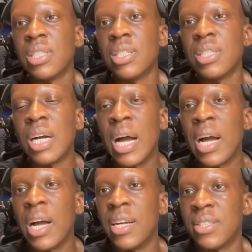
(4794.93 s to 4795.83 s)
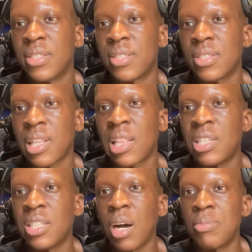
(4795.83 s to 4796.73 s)
And
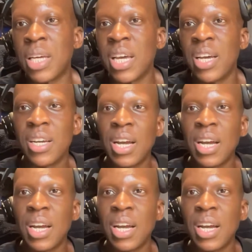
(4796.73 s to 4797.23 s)
cleaned up there